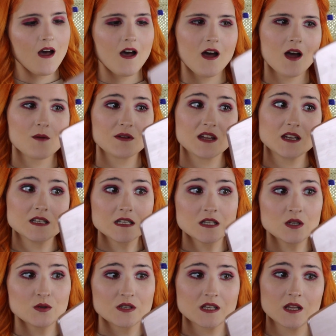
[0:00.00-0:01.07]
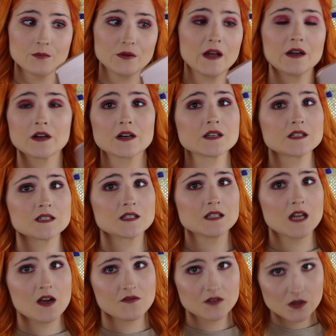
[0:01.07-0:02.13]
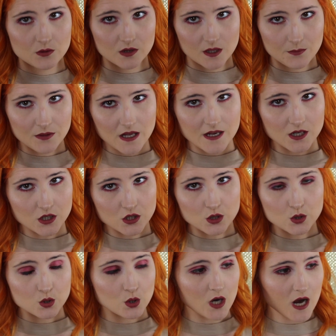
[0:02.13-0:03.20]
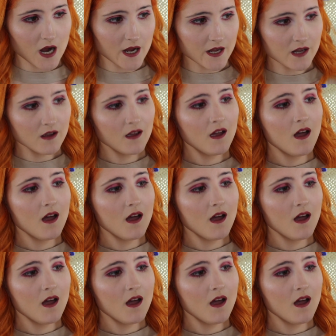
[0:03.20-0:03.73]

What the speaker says: And I didn't use a lip liner because I didn't have a new lip liner to try.